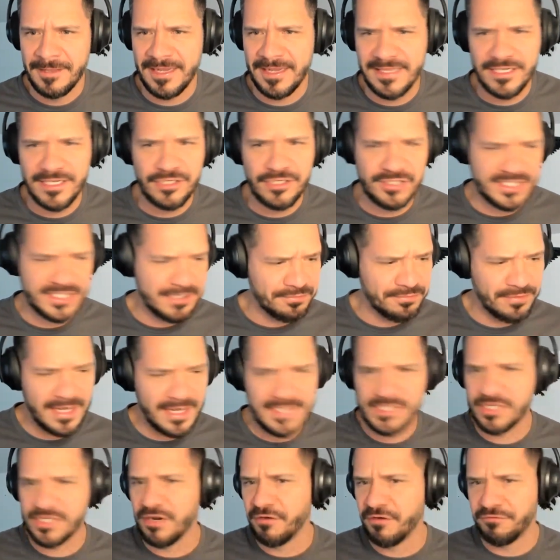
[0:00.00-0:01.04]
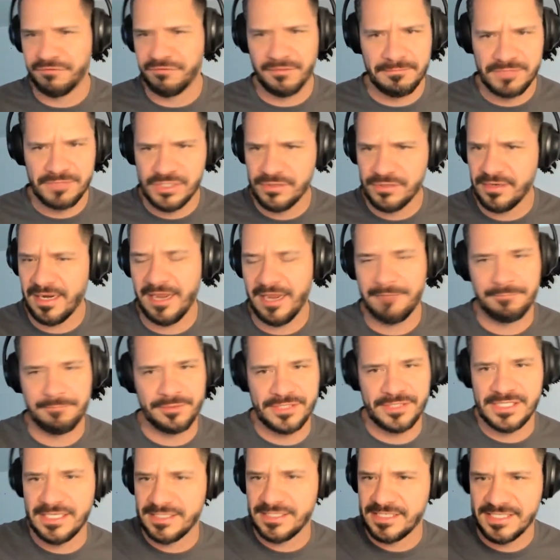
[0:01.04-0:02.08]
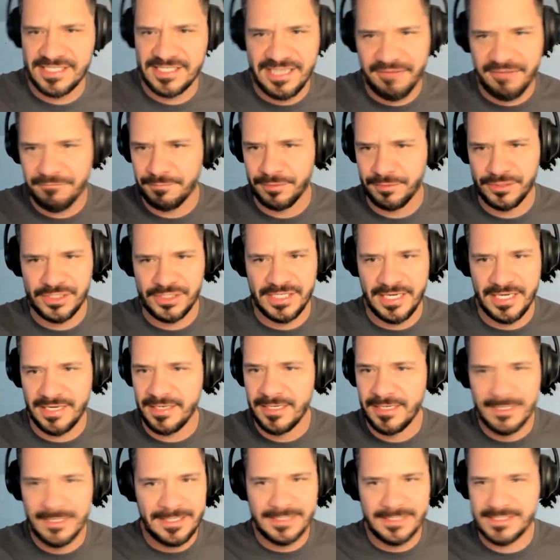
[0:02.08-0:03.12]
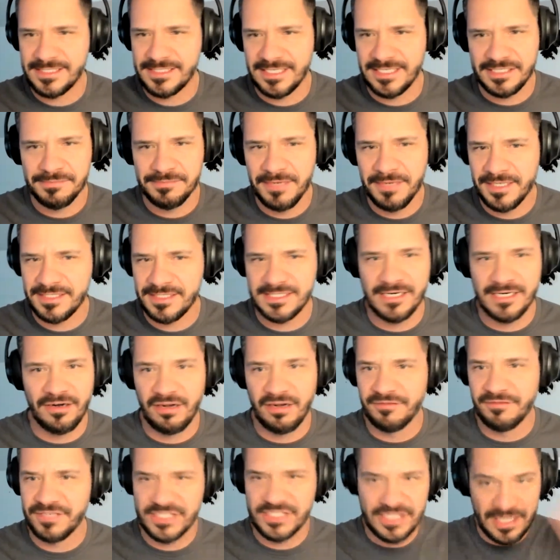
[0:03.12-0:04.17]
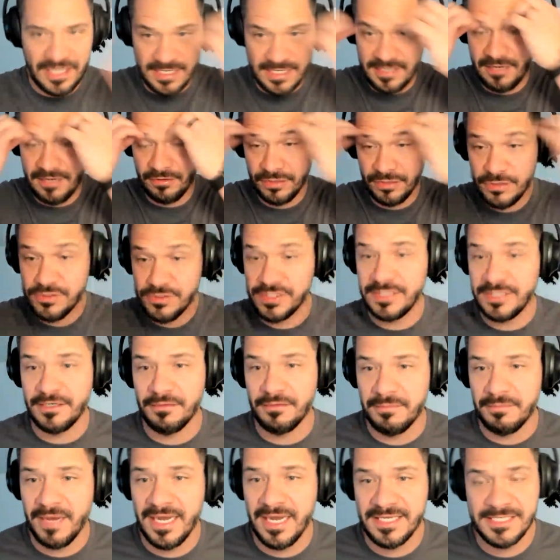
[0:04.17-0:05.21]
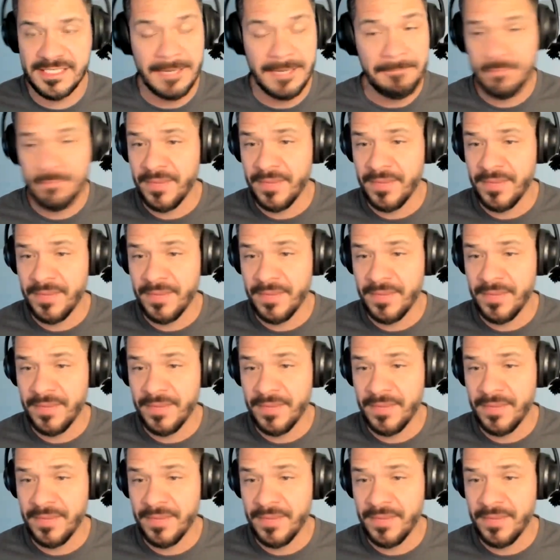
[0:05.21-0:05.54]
And then you see rates go from 2.5% to 7% in 6 months, and all of a sudden they're losing their minds.